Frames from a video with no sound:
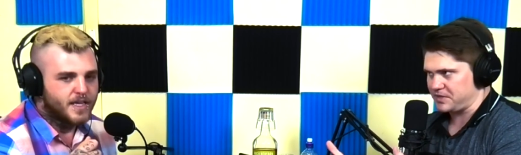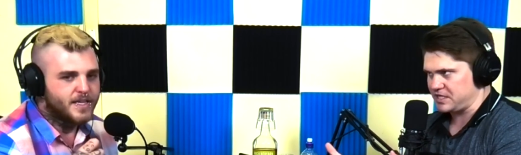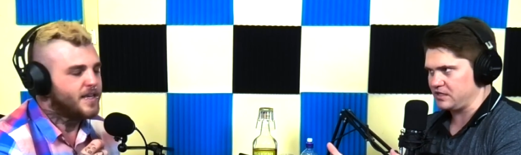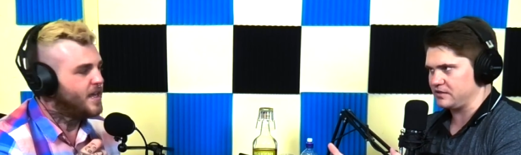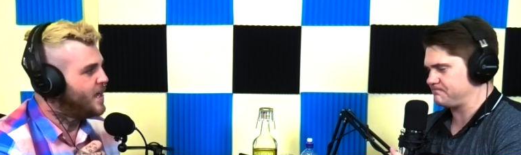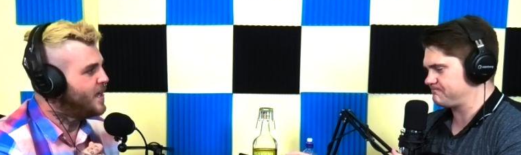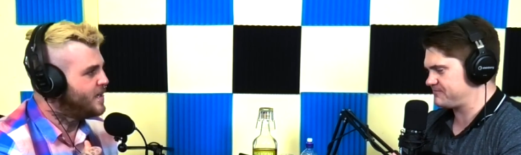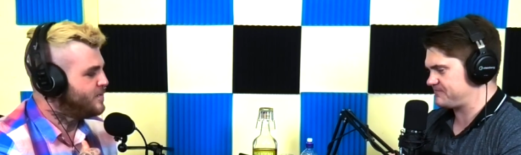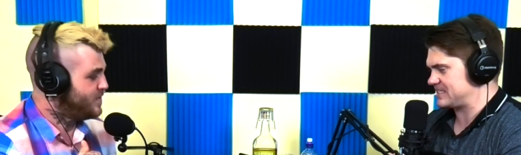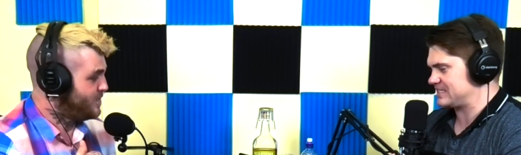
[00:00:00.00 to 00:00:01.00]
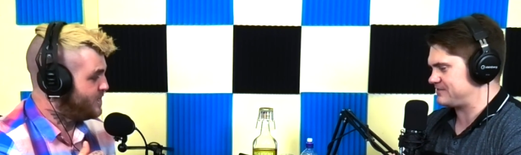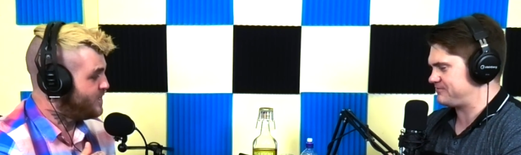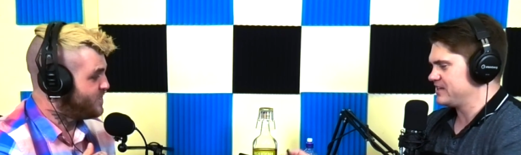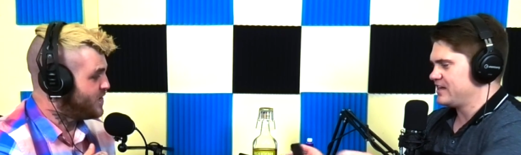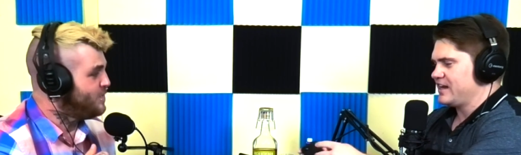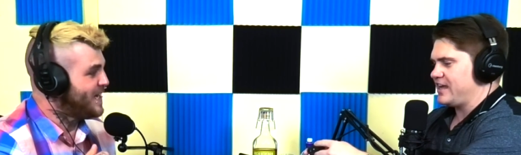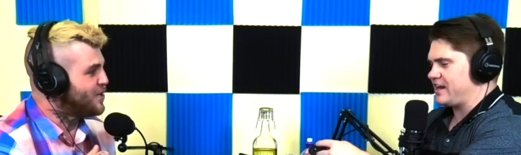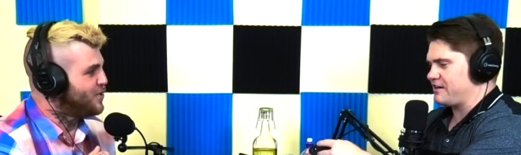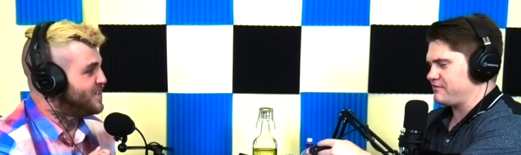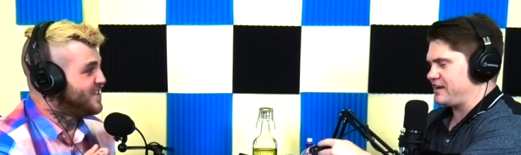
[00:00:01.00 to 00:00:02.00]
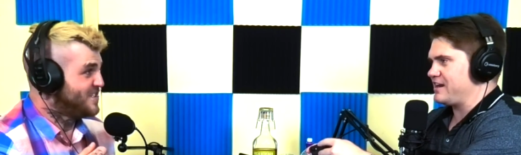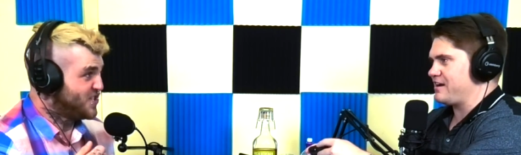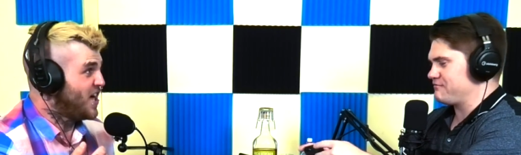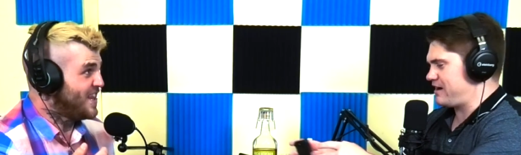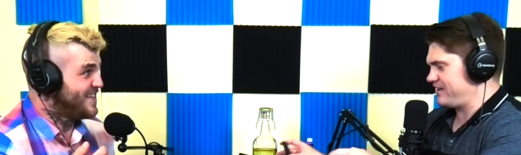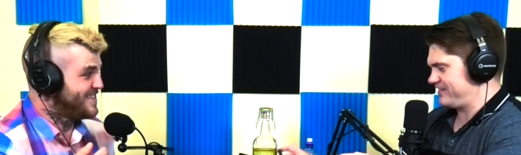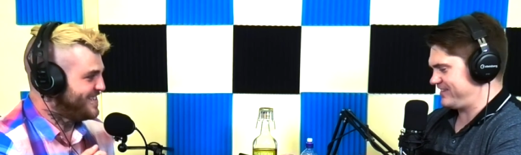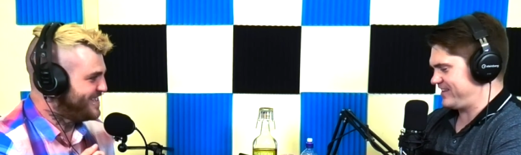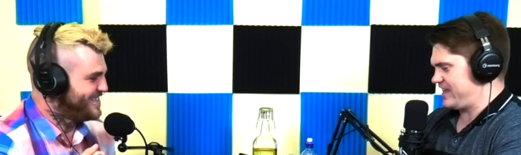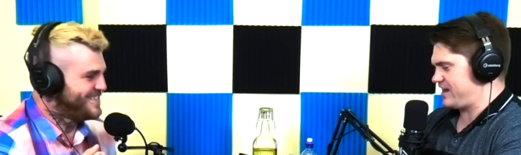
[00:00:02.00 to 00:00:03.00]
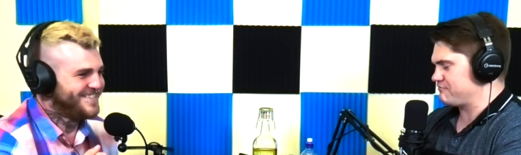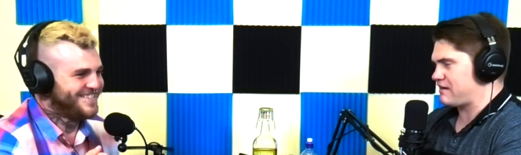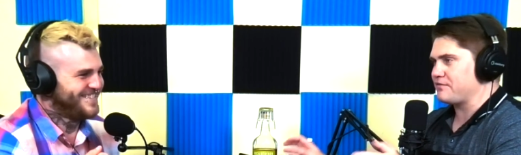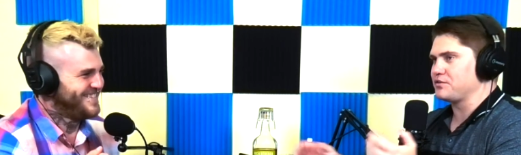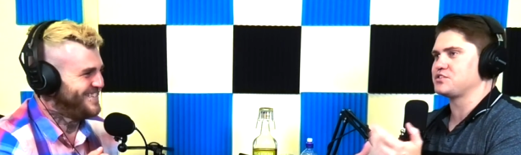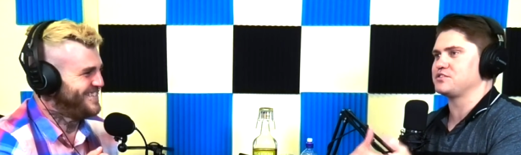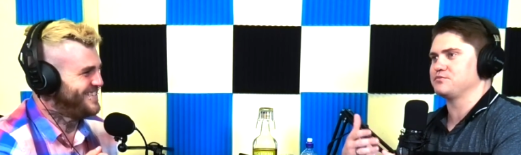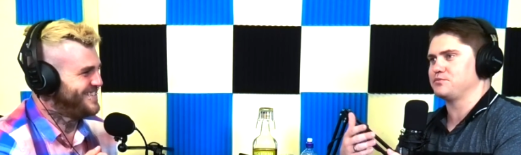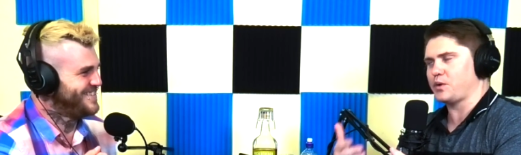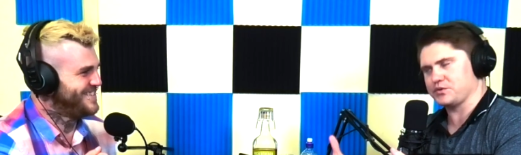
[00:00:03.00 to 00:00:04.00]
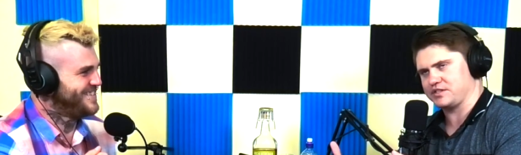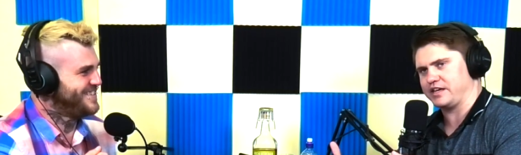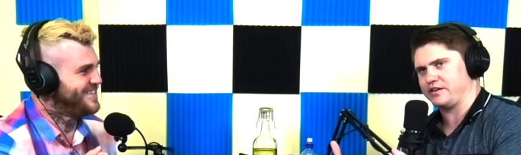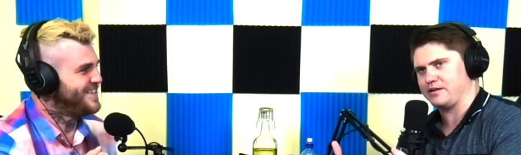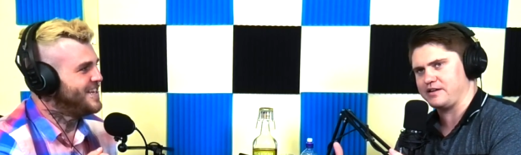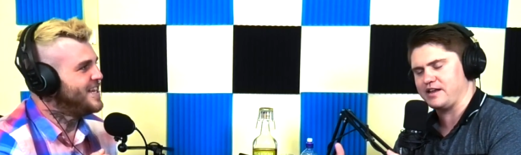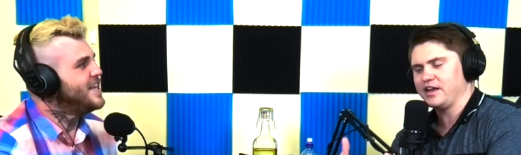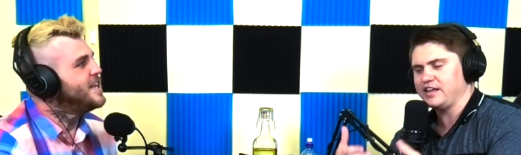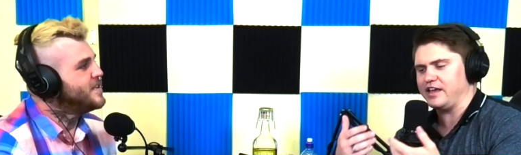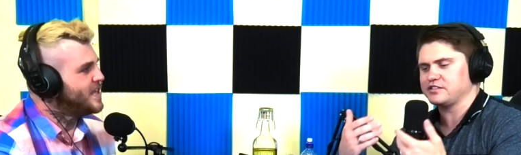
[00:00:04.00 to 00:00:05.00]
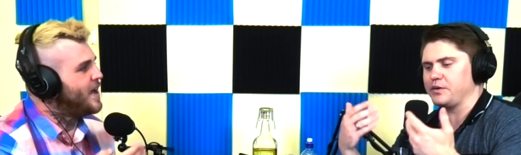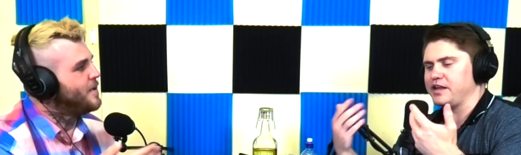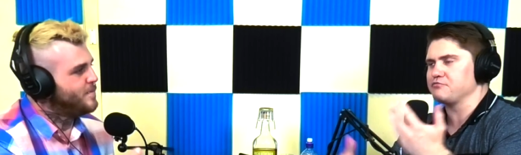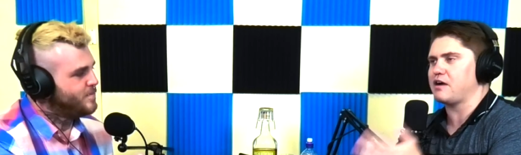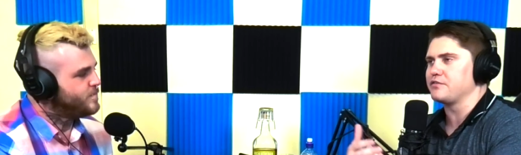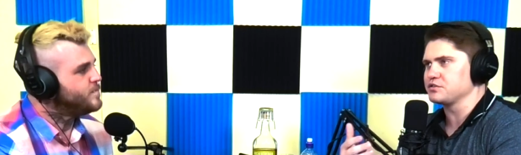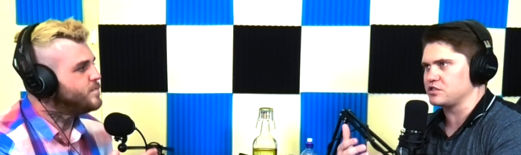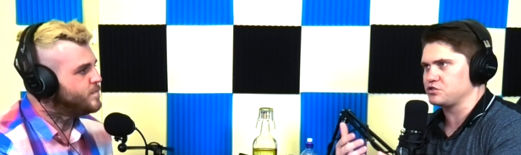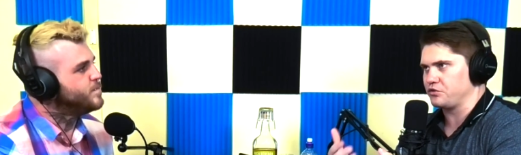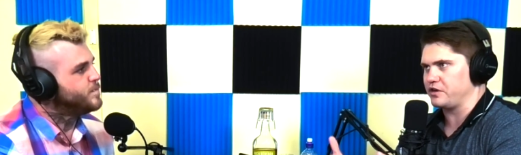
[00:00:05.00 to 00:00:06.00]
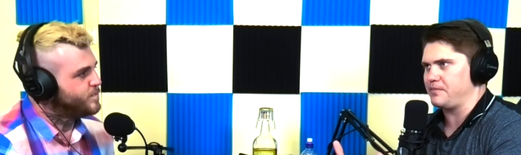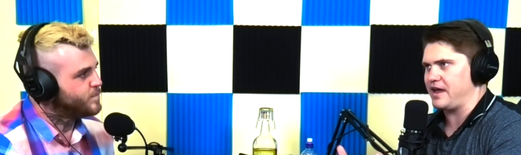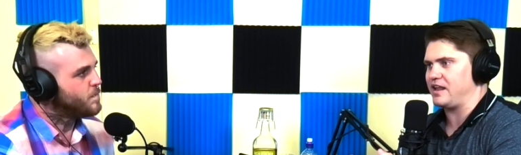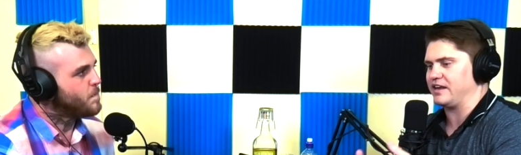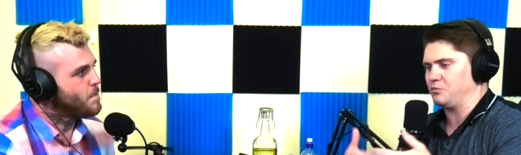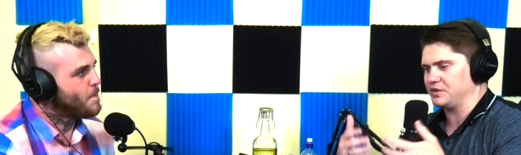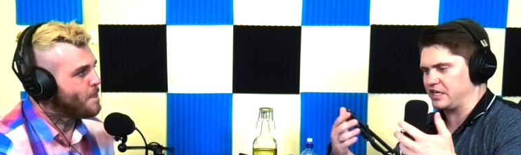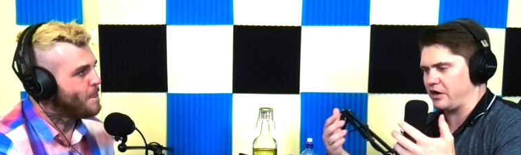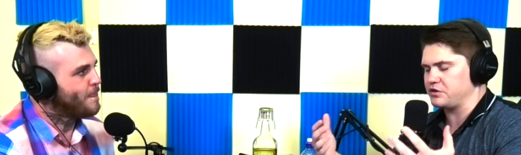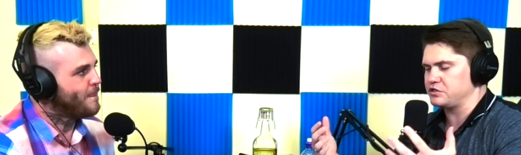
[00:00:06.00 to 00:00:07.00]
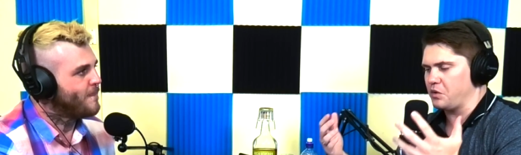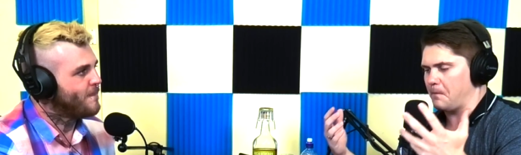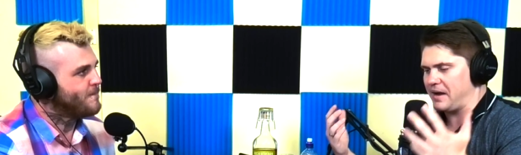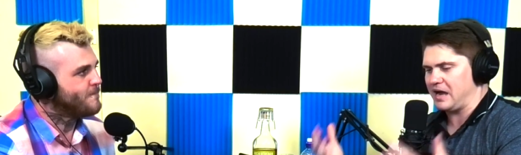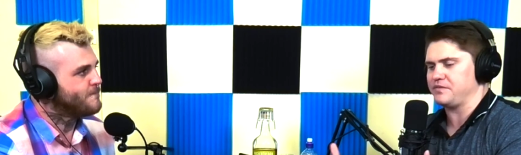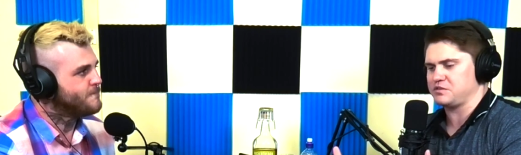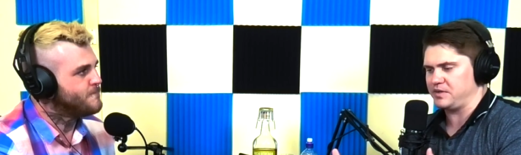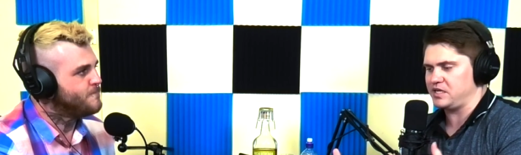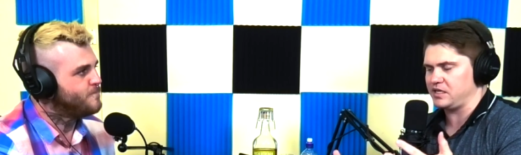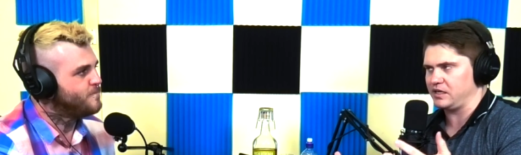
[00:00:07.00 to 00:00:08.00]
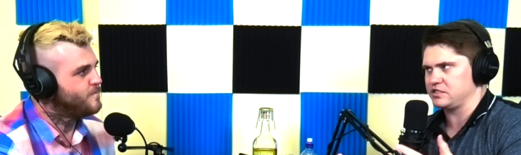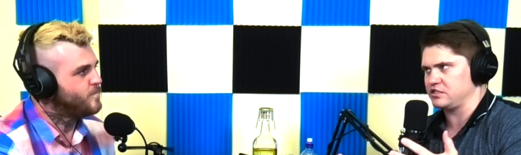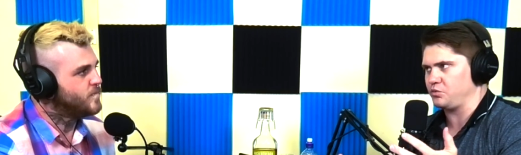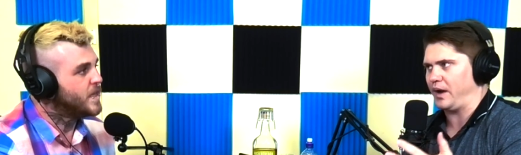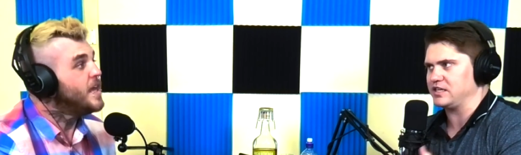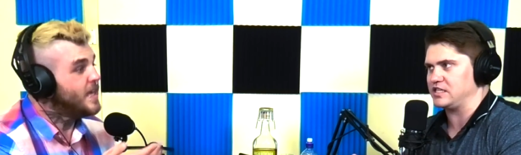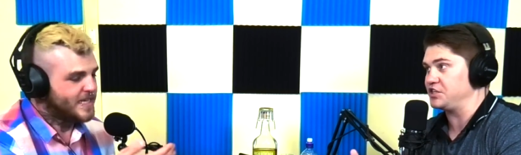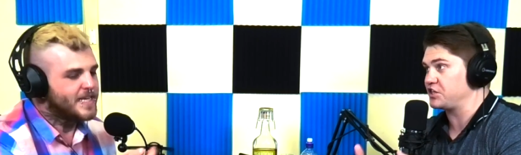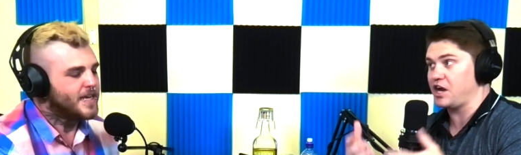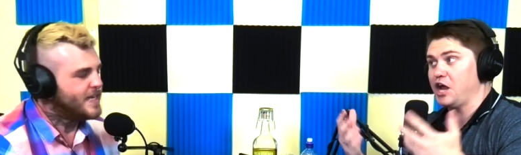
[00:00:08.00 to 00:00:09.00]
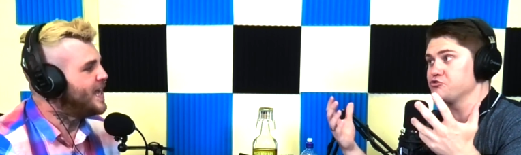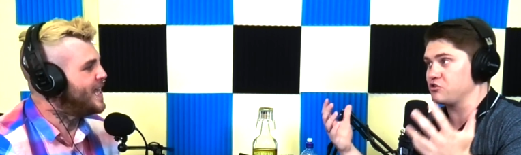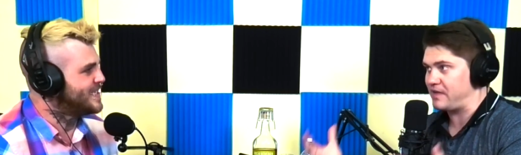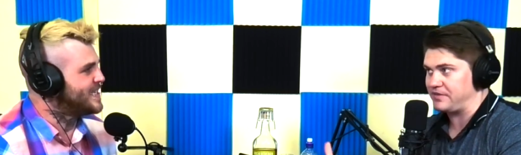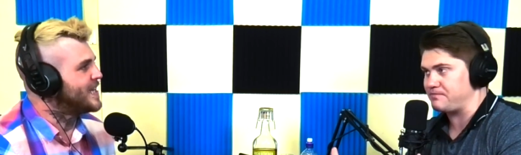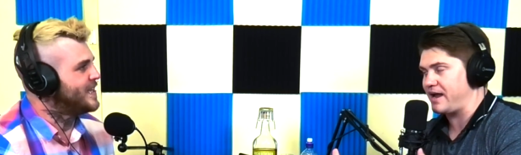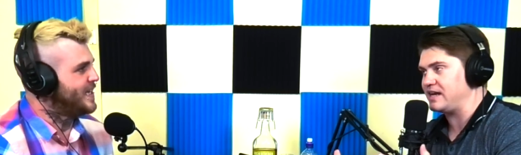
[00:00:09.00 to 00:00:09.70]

Speaker 1: the particular fuck off oh my it god un, it unra- silent it unravels what was I getting at now? Yeah, so yeah. it unravels the story mm. about like what they're going to do about this particular situation and the conundrum exactly, that the